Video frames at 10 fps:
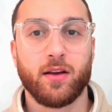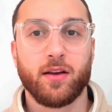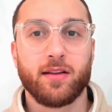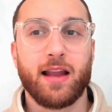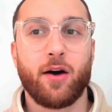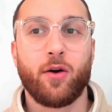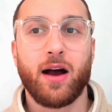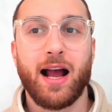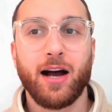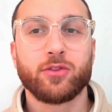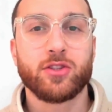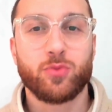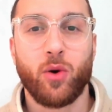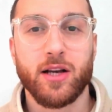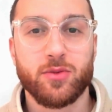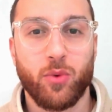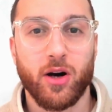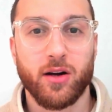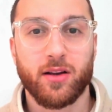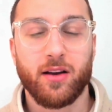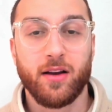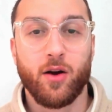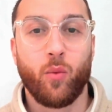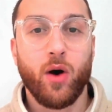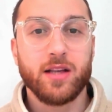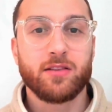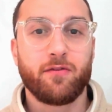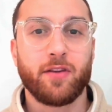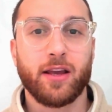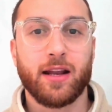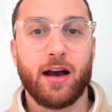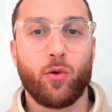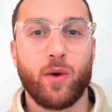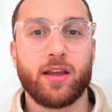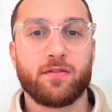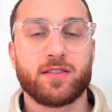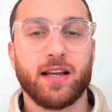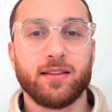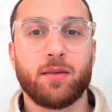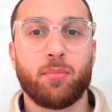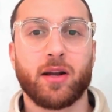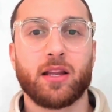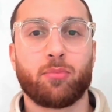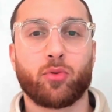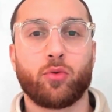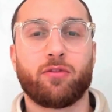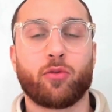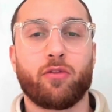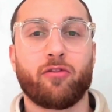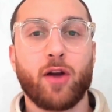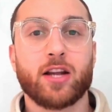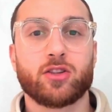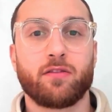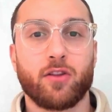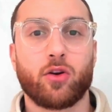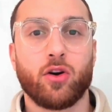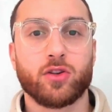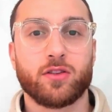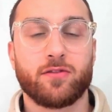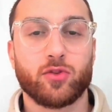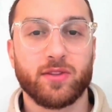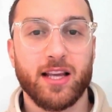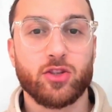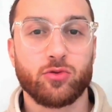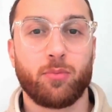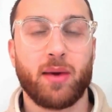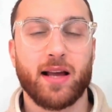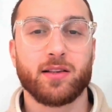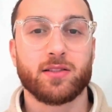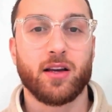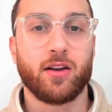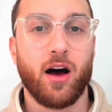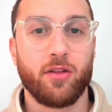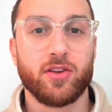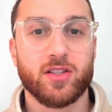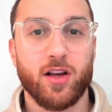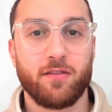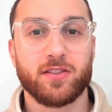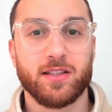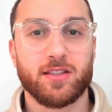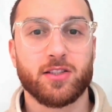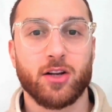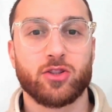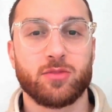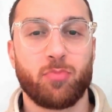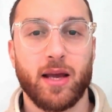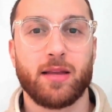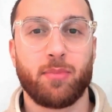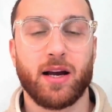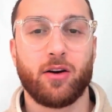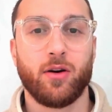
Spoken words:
Now, how does Wise work? Wise have figured out a way of sending money abroad for a fraction of the cost of traditional banks and other services such as PayPal.